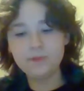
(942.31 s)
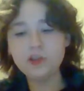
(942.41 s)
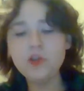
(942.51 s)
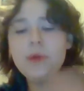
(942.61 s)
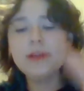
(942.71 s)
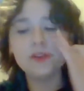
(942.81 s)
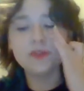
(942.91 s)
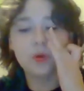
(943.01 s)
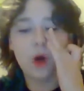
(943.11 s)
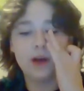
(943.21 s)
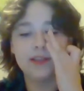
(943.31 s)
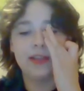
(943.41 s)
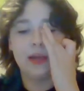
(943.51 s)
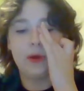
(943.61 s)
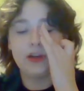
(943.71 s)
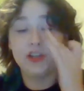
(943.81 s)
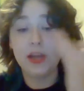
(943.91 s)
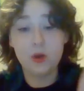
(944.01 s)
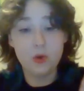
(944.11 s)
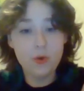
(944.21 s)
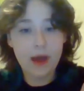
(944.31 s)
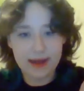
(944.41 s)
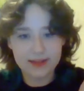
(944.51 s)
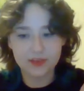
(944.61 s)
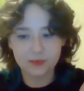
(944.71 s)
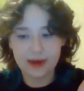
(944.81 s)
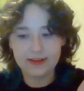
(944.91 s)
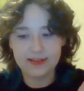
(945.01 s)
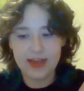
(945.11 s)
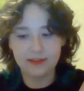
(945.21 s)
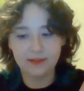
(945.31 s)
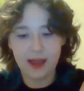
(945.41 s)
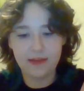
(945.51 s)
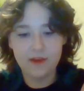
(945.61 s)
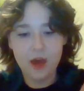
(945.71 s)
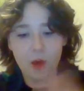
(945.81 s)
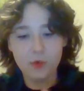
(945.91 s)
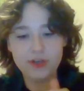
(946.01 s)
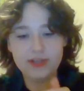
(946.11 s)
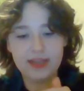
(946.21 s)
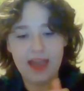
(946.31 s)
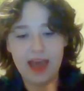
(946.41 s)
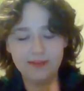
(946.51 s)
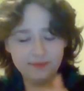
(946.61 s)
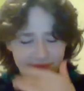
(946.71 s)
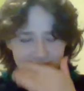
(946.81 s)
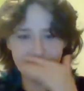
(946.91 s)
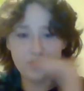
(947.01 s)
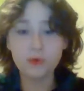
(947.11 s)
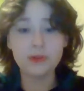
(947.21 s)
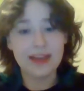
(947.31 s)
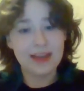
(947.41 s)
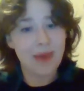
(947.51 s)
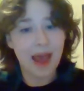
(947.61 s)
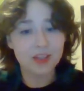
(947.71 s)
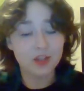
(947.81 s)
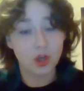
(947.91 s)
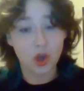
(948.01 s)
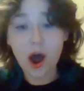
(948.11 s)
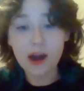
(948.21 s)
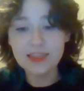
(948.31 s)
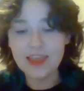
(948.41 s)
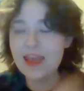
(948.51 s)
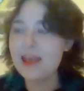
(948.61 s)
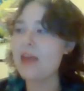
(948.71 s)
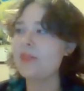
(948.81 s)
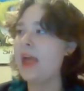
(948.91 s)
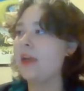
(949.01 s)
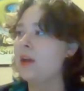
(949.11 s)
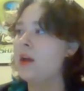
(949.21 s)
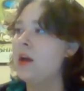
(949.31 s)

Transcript: Louis is also constantly questioning who has the right to take life, which is again relating back to the God thing, and like,